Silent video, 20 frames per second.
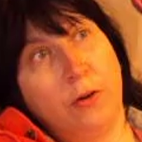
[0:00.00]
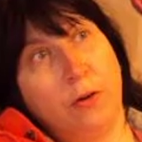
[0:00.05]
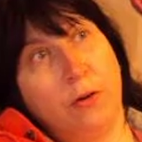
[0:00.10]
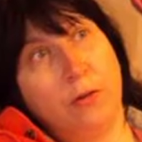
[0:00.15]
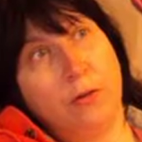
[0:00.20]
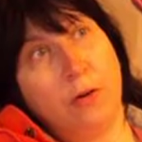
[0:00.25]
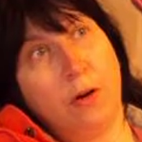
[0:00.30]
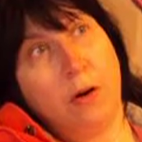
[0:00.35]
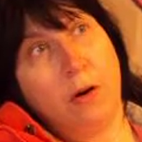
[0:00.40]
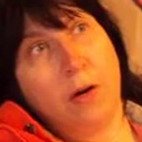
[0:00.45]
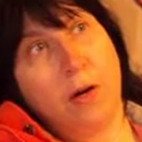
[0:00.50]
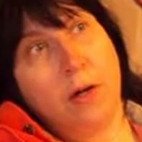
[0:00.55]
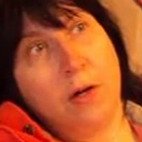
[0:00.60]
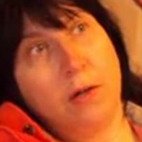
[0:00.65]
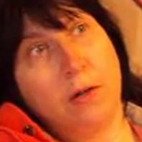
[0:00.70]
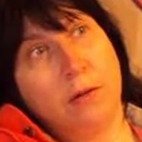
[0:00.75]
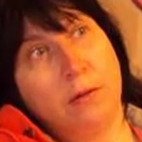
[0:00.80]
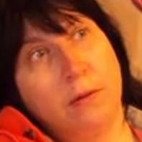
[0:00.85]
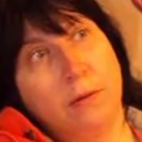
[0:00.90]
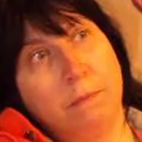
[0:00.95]
of your own
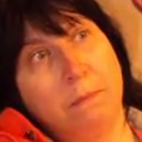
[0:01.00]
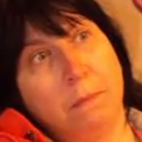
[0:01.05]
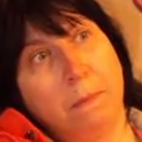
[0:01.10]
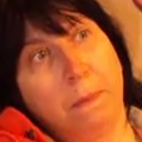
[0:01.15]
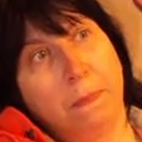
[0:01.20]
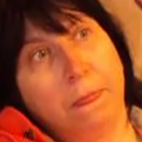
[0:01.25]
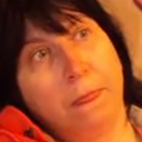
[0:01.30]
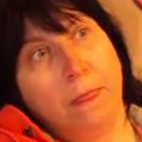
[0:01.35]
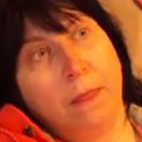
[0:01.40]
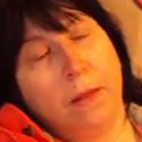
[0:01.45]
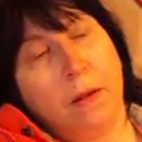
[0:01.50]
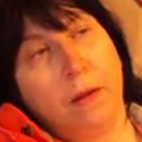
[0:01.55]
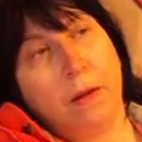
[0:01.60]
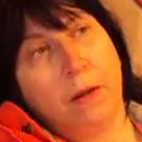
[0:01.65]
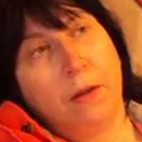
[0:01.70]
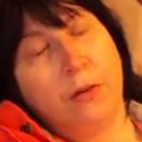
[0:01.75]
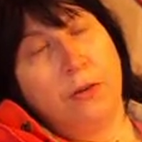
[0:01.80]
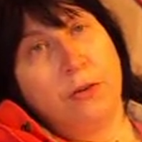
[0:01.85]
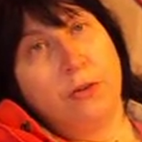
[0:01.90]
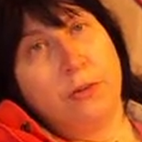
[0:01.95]
heart
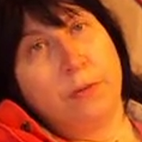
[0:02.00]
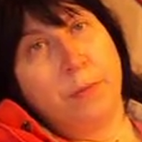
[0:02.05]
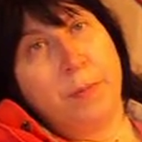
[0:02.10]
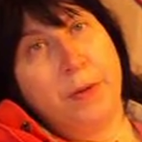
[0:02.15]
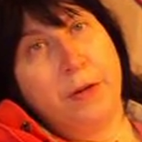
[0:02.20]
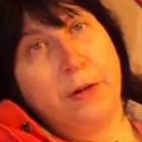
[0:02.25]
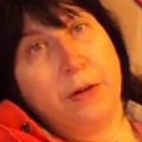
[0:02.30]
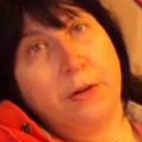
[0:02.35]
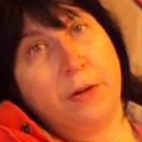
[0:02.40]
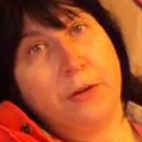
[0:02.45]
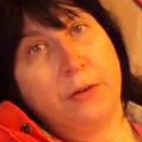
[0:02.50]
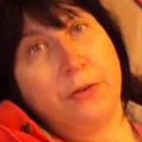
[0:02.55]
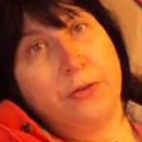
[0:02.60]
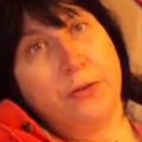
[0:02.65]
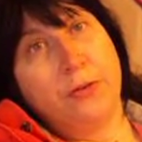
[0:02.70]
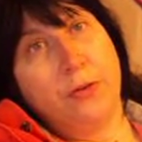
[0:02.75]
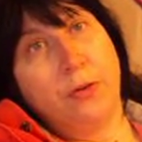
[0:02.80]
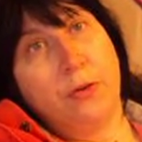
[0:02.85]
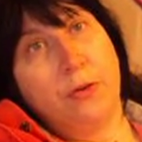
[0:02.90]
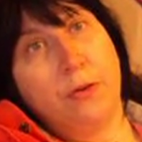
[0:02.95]
and your spirit and your
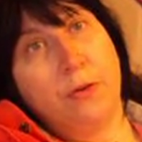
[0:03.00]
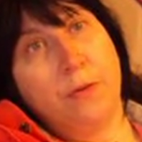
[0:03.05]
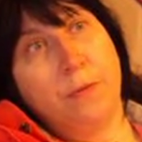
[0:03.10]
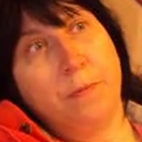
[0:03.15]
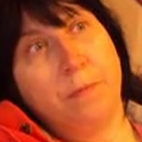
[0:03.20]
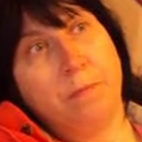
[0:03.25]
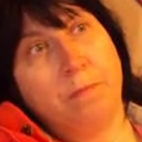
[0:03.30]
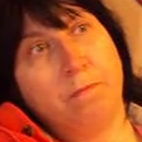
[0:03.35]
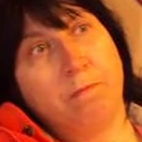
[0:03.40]
soul,